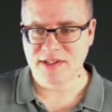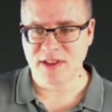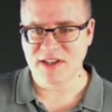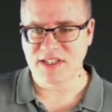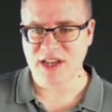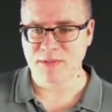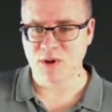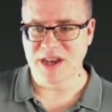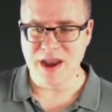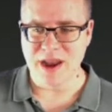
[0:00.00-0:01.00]
so they
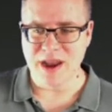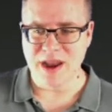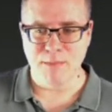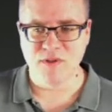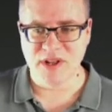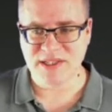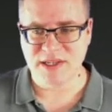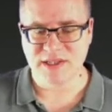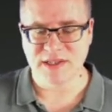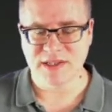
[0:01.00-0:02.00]
stopped doing numbered
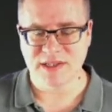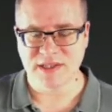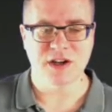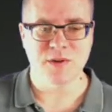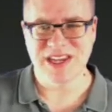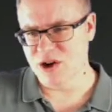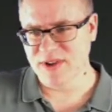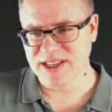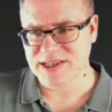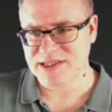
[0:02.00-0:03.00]
releases and started doing year
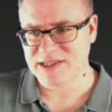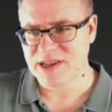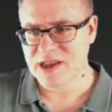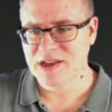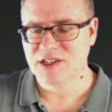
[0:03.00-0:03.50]
releases.